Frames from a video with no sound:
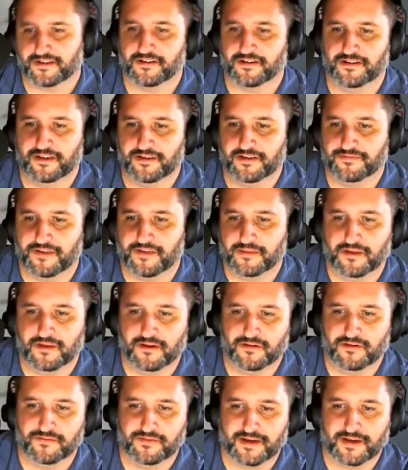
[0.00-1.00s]
You can find me
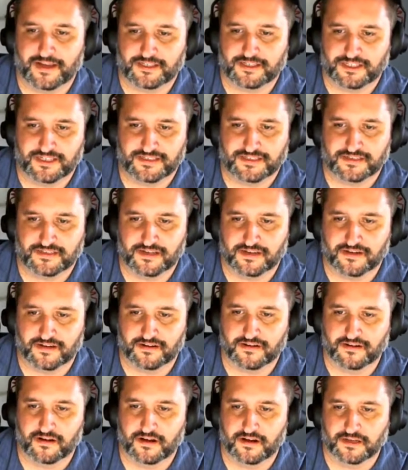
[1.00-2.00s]
over at Jason
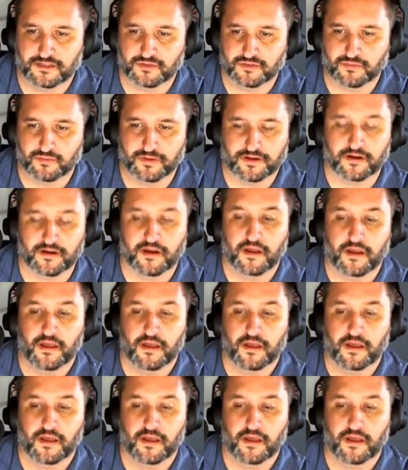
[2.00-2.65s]
Tucker on Twitter,